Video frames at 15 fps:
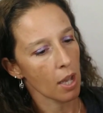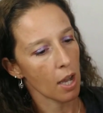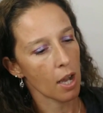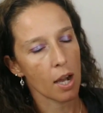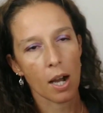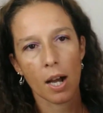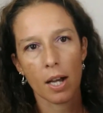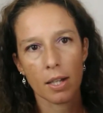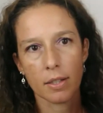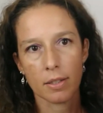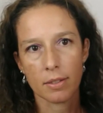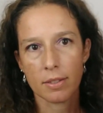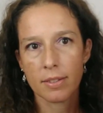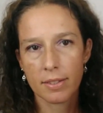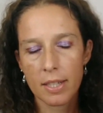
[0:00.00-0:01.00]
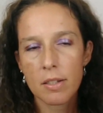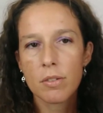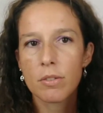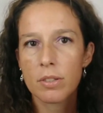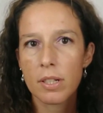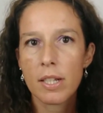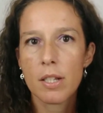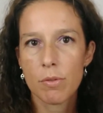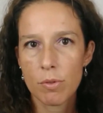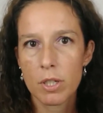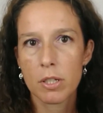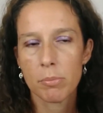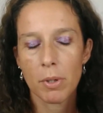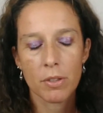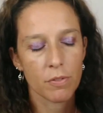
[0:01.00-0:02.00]
I seriously
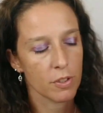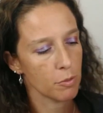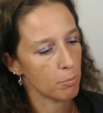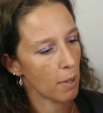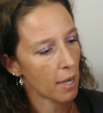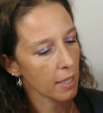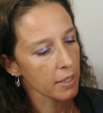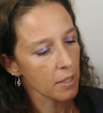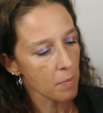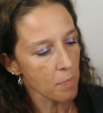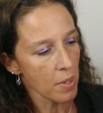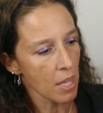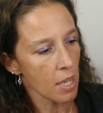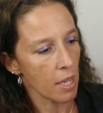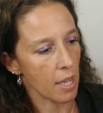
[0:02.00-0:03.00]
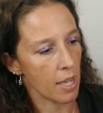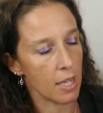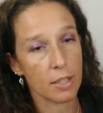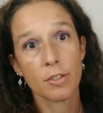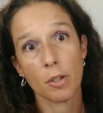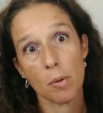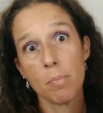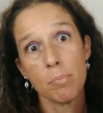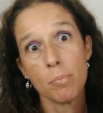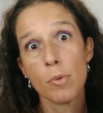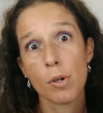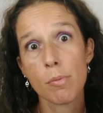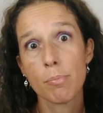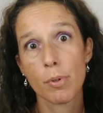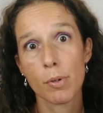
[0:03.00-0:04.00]
recommend this bag and
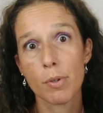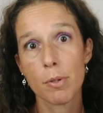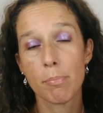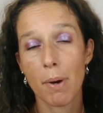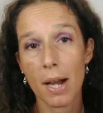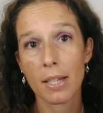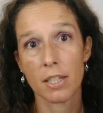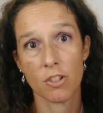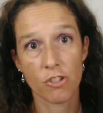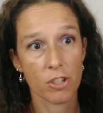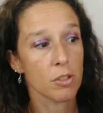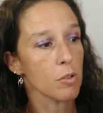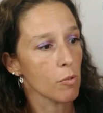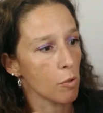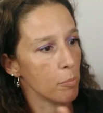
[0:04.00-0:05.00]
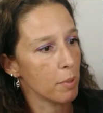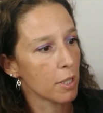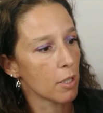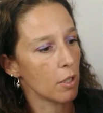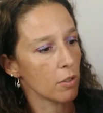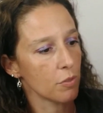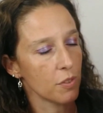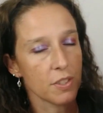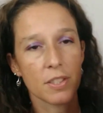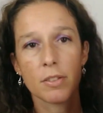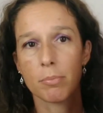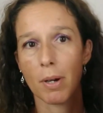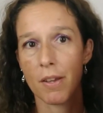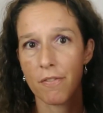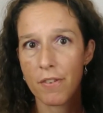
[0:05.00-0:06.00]
Mulberry bag in general because this
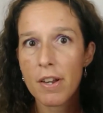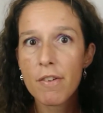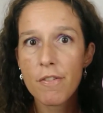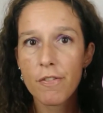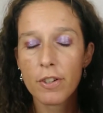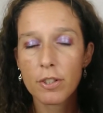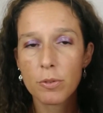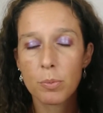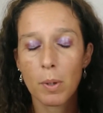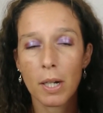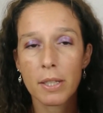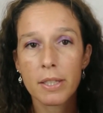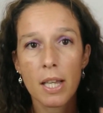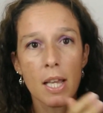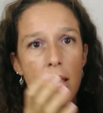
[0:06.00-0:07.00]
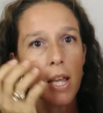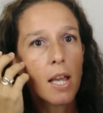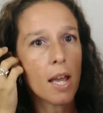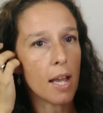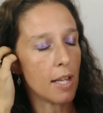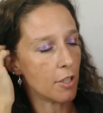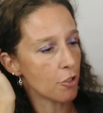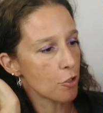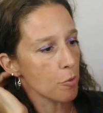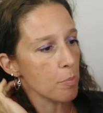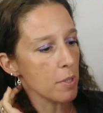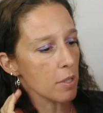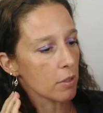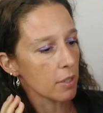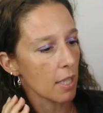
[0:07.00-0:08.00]
is my very first one, and to
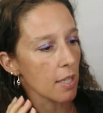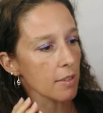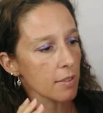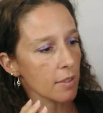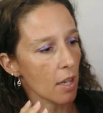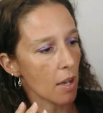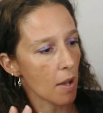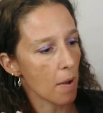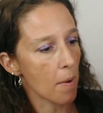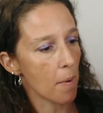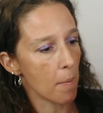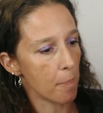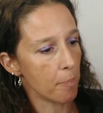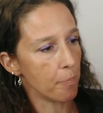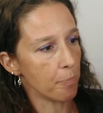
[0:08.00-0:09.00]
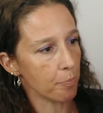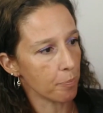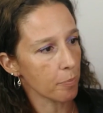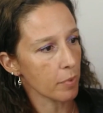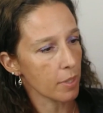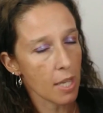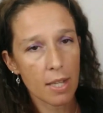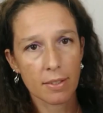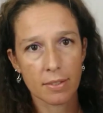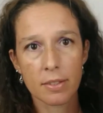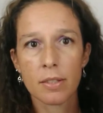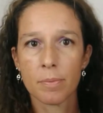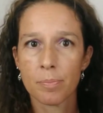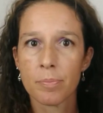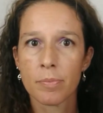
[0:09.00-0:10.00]
be honest,
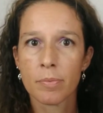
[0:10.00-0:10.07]
yes,